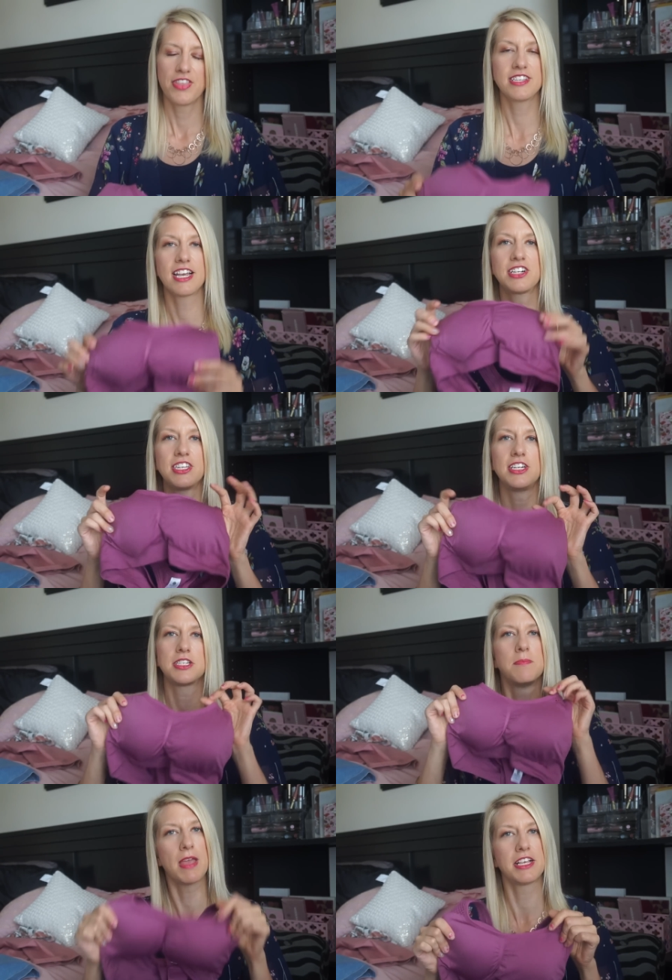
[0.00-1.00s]
This actually
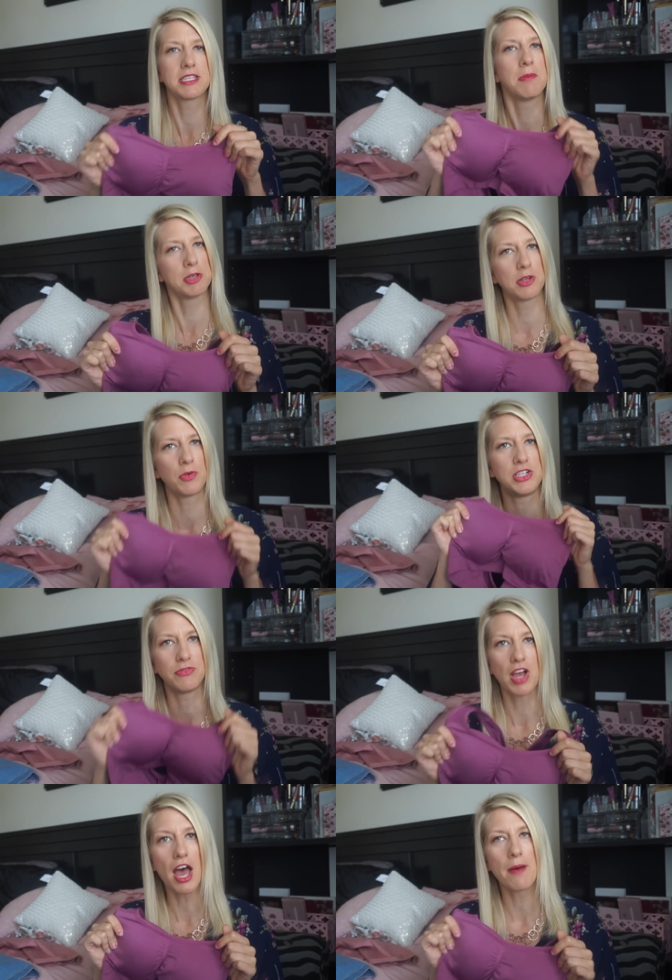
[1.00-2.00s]
just makes the most of what
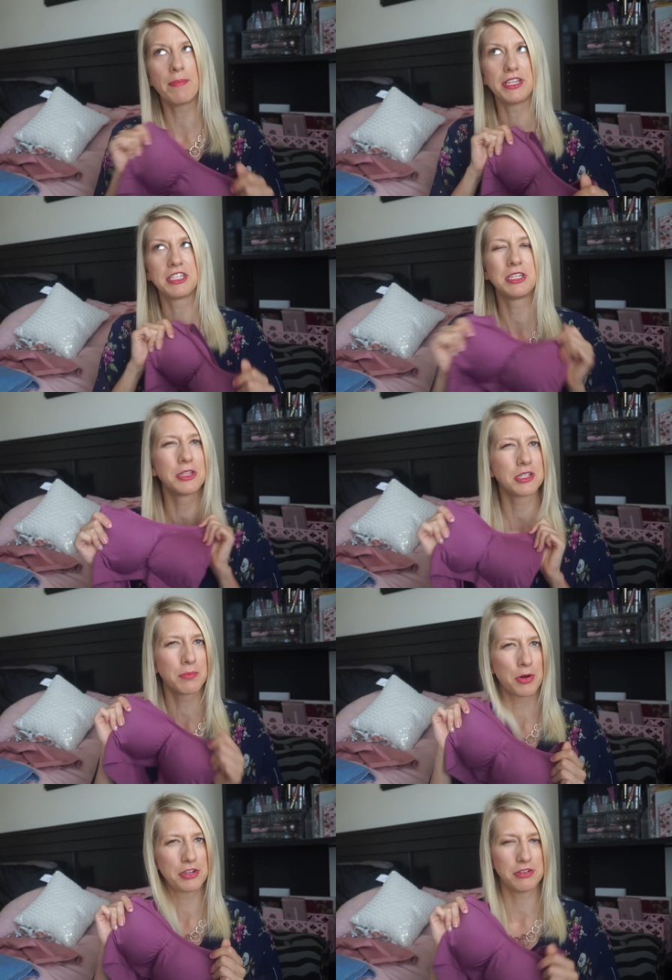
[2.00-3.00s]
you've got, but still
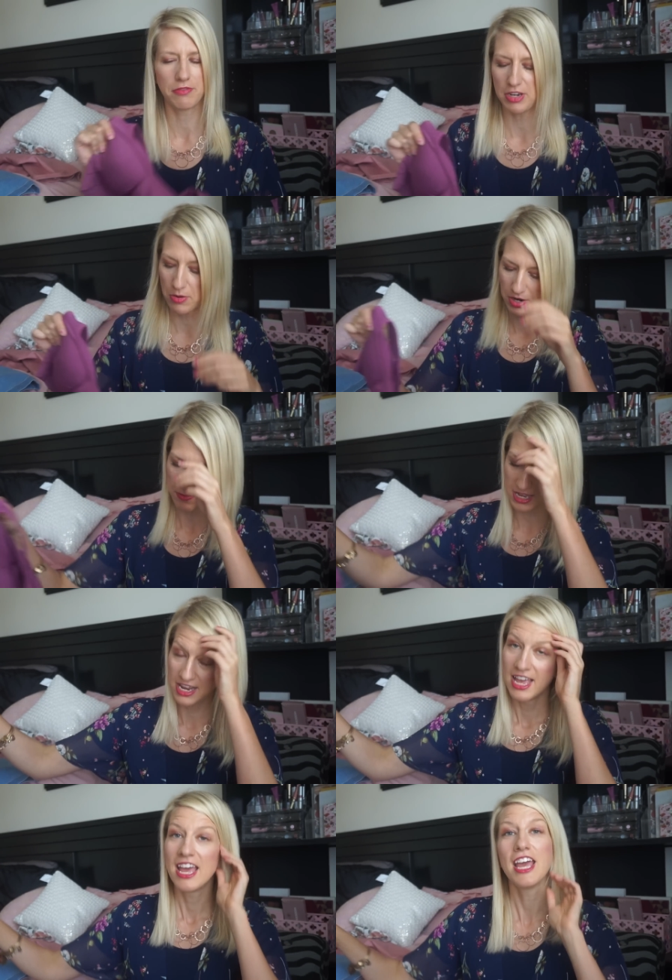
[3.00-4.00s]
supports you, if you know what I mean,
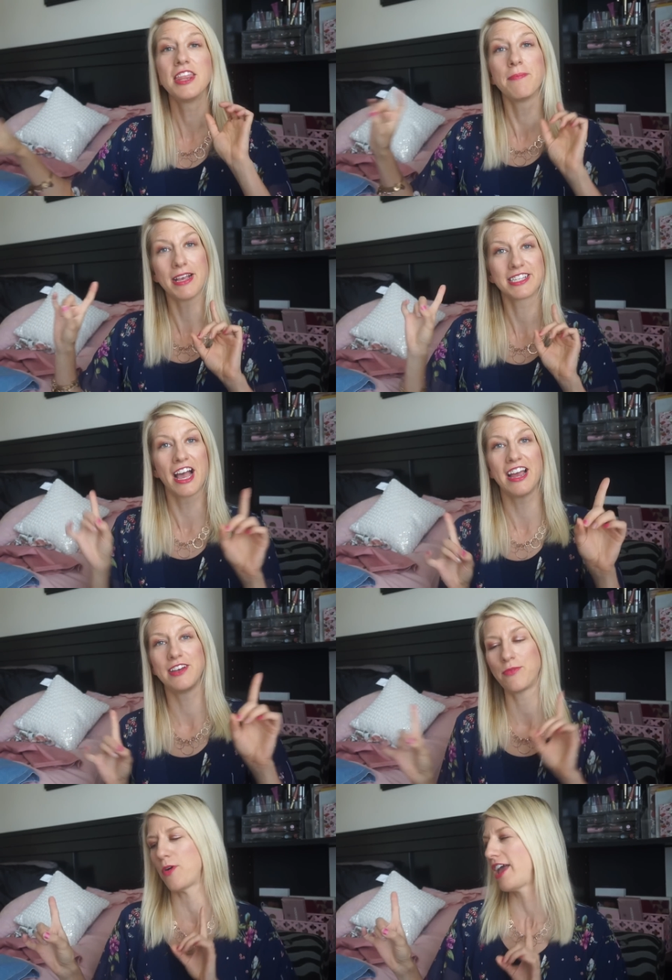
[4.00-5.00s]
in the best kind
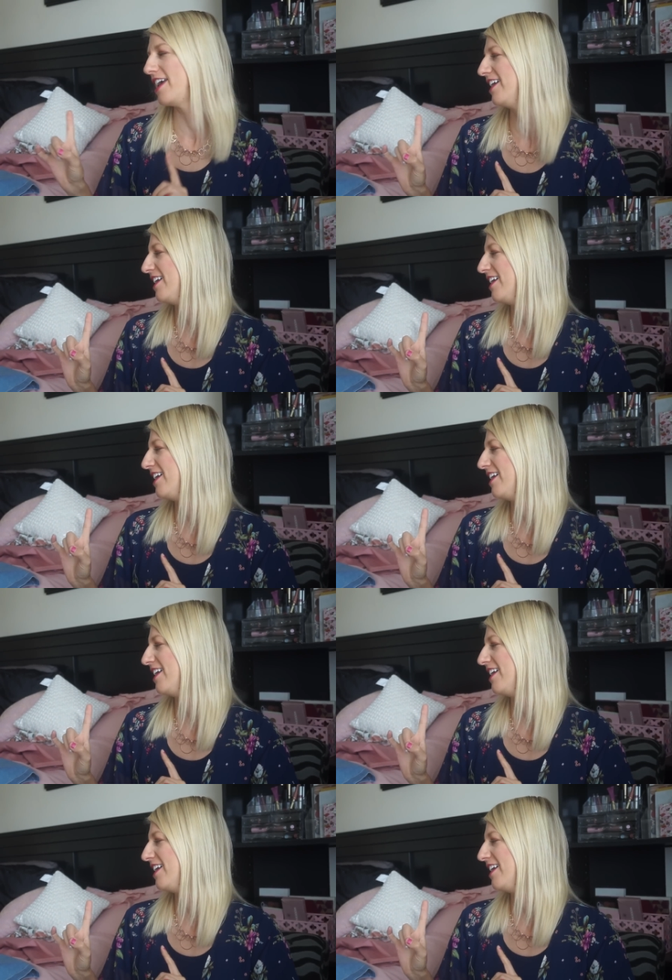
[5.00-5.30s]
of way.